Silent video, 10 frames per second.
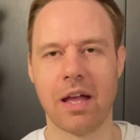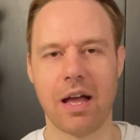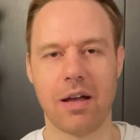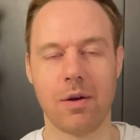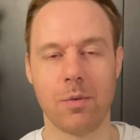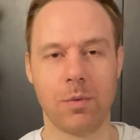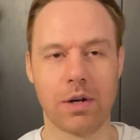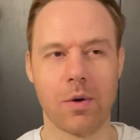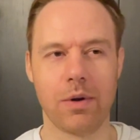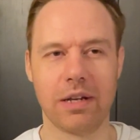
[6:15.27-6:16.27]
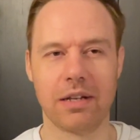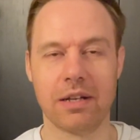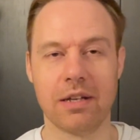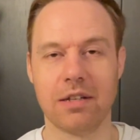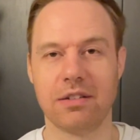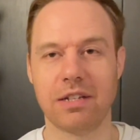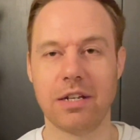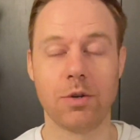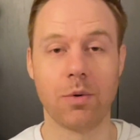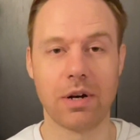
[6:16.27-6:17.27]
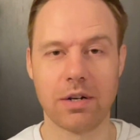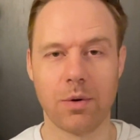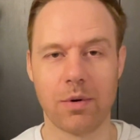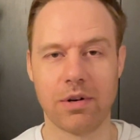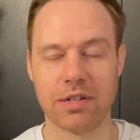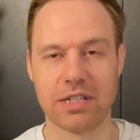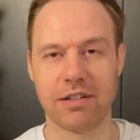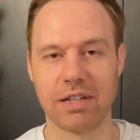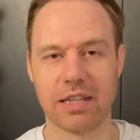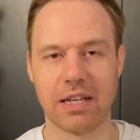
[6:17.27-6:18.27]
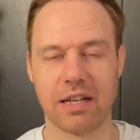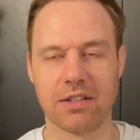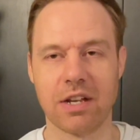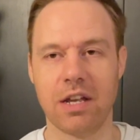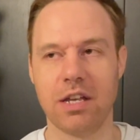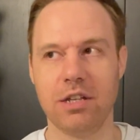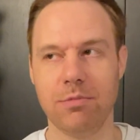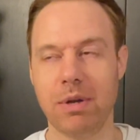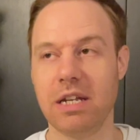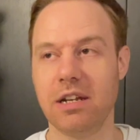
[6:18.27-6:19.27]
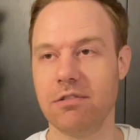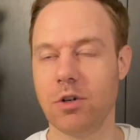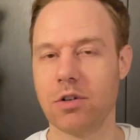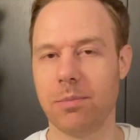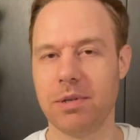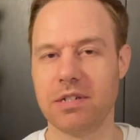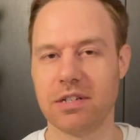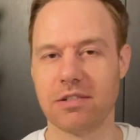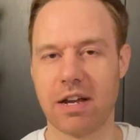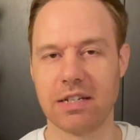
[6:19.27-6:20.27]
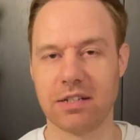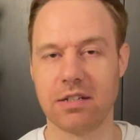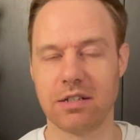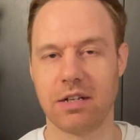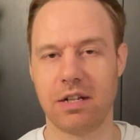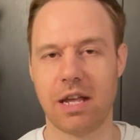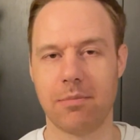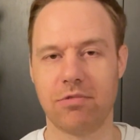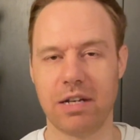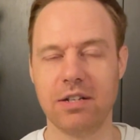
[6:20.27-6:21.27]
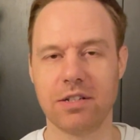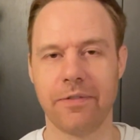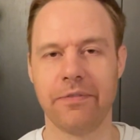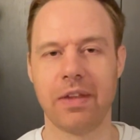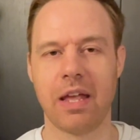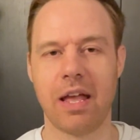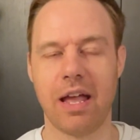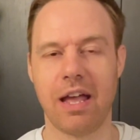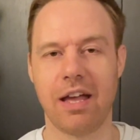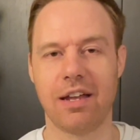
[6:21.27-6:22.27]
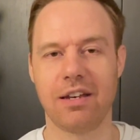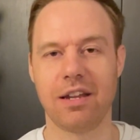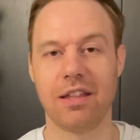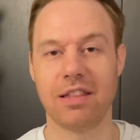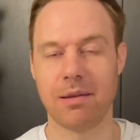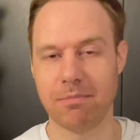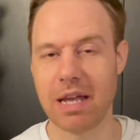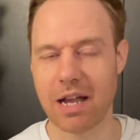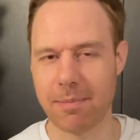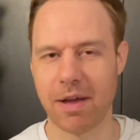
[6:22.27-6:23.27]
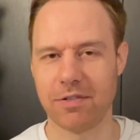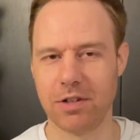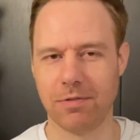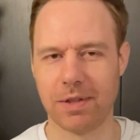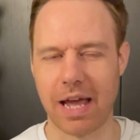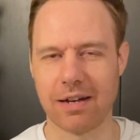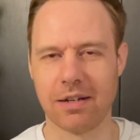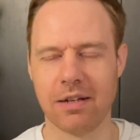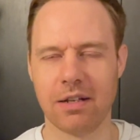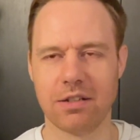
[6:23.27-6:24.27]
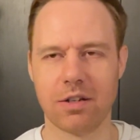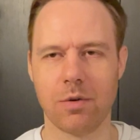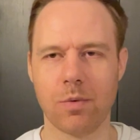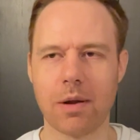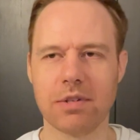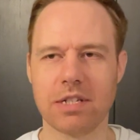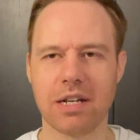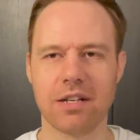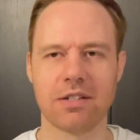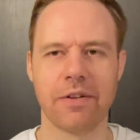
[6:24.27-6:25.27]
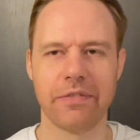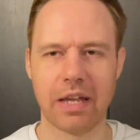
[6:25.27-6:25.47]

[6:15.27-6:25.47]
uh, we're going, say, door to door selling things, you may need a local business license in that place, and they may come after you for that. So what I would say is,